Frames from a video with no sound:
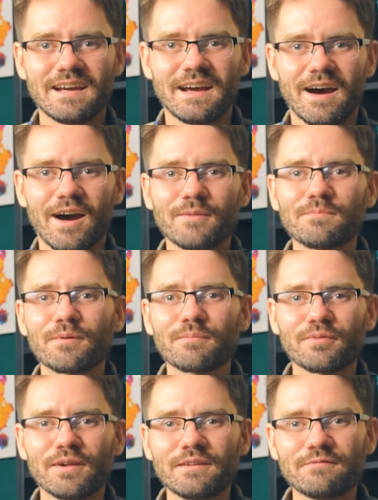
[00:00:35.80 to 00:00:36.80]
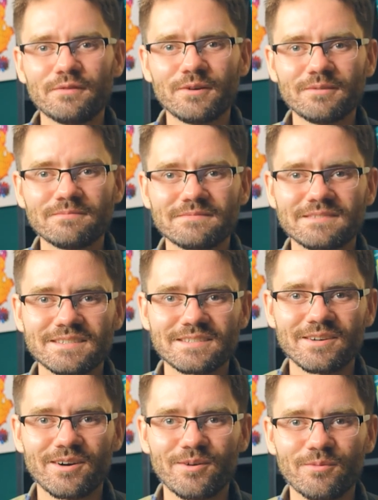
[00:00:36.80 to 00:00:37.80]
hyper playful.
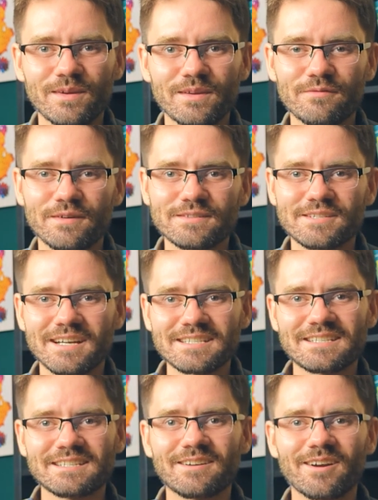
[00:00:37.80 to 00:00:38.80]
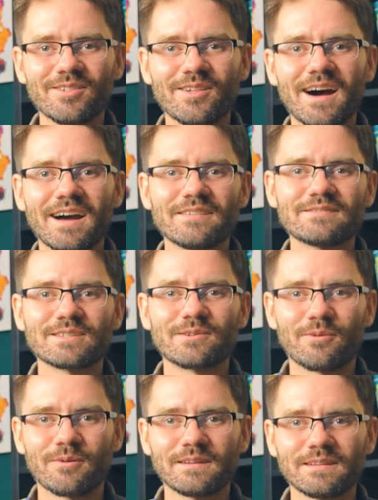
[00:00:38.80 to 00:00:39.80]
So we've adjusted our lives
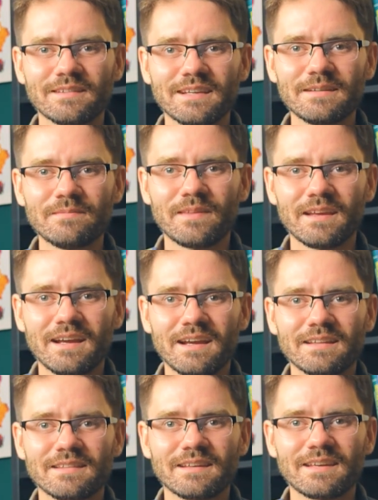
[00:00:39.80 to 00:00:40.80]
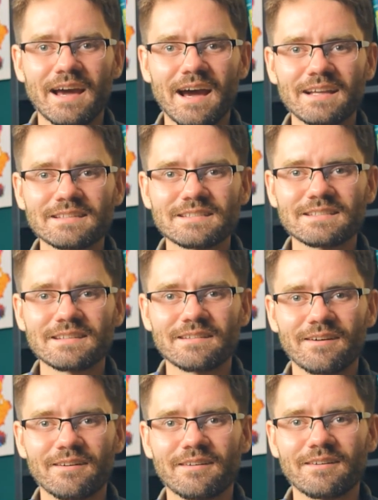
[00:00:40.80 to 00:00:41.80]
accordingly. The cats
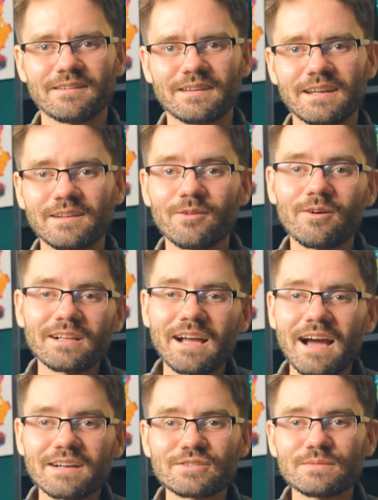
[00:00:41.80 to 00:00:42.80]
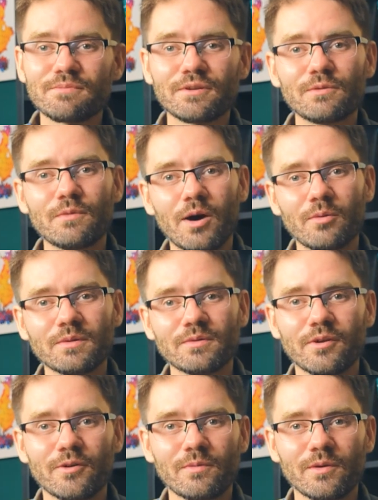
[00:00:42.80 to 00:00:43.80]
are getting along actually pretty well with
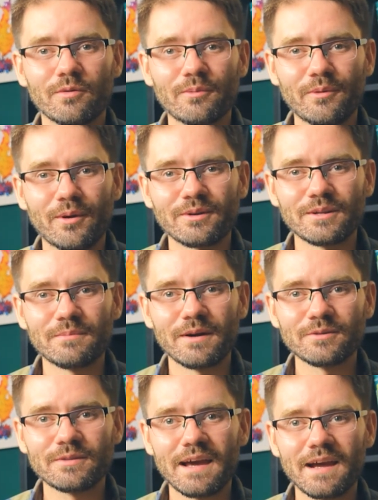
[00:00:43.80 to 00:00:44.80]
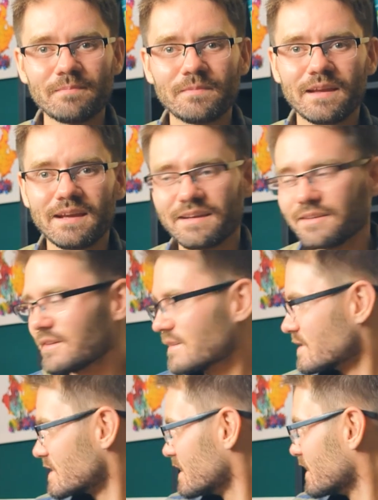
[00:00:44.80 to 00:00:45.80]
her. We were worried about that. You
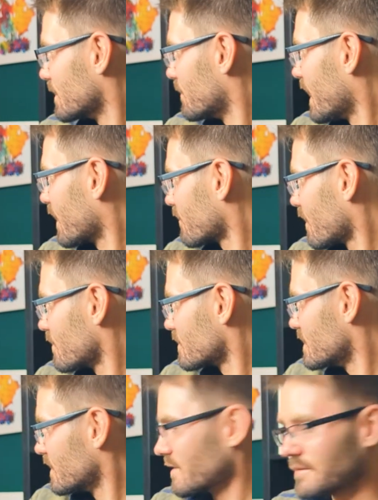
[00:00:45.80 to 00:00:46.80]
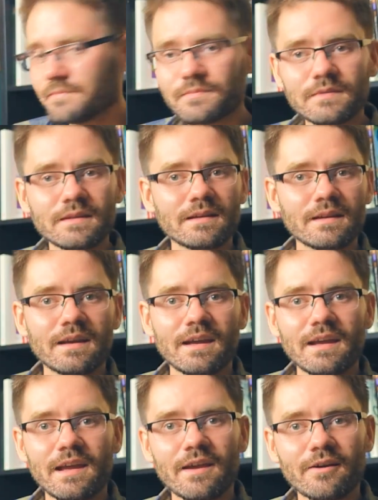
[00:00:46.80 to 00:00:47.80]
can see in the background here,
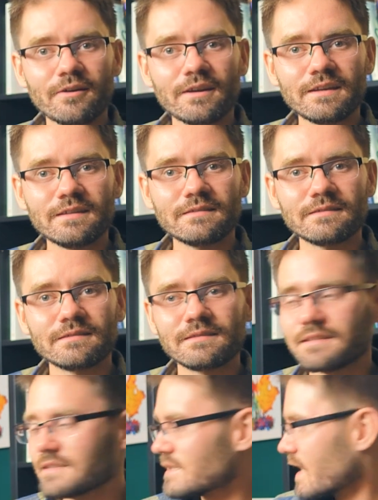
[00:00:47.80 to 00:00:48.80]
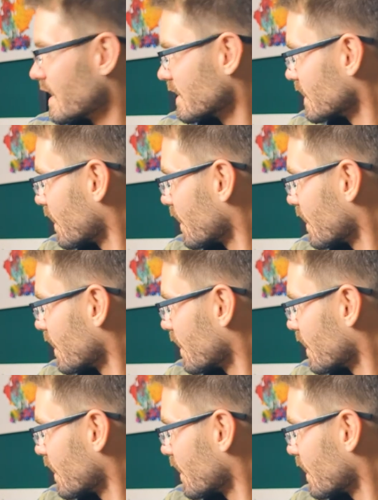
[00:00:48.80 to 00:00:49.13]
Harry is hanging